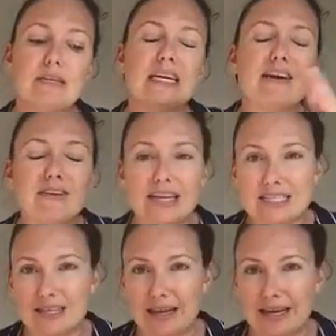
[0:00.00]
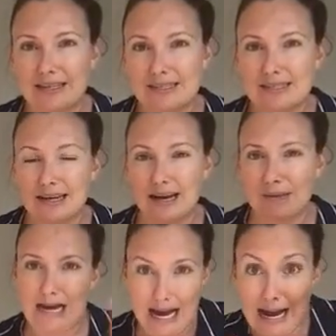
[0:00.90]
giving to these,
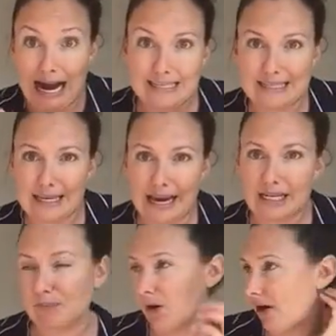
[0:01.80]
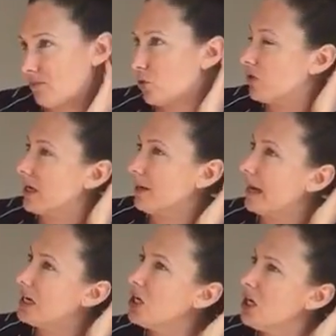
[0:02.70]
as the expert I'm talking
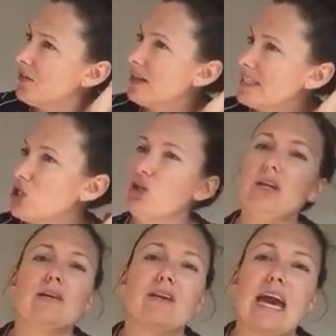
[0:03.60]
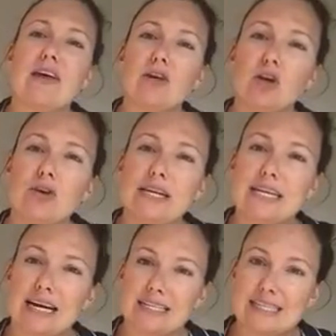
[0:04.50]
about. There's a duty of care that you need
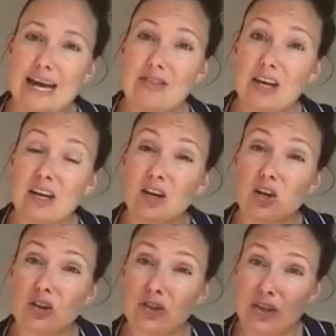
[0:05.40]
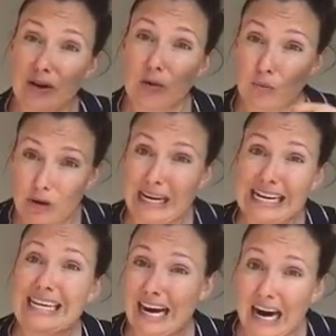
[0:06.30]
to understand that there are
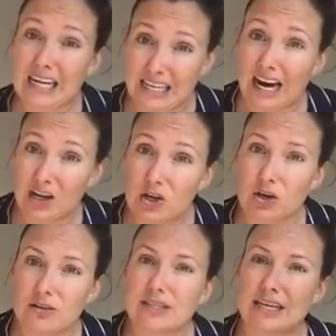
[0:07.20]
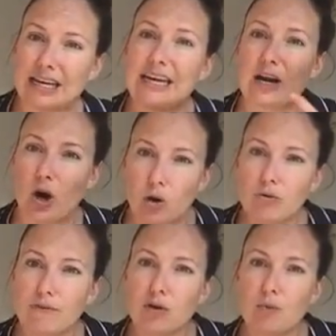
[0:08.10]
really young girls that can get
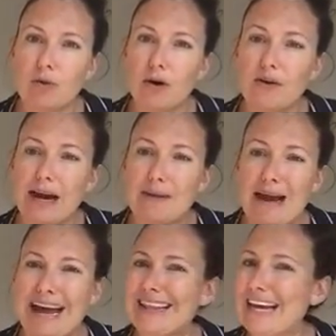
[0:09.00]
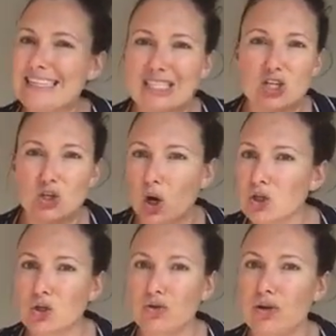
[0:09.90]
hold of your program, and that's
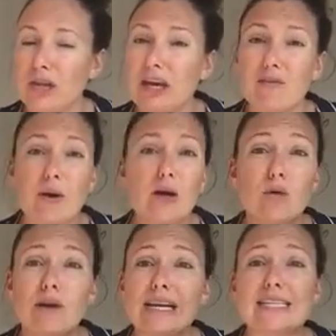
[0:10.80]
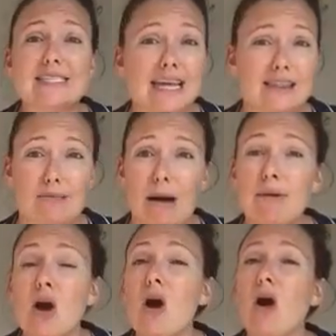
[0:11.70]
not a good thing. If we already set them
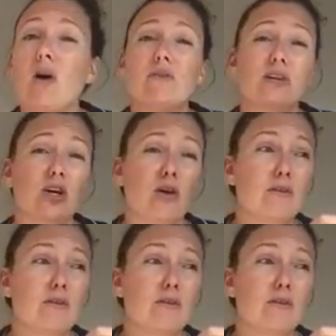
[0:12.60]
up on,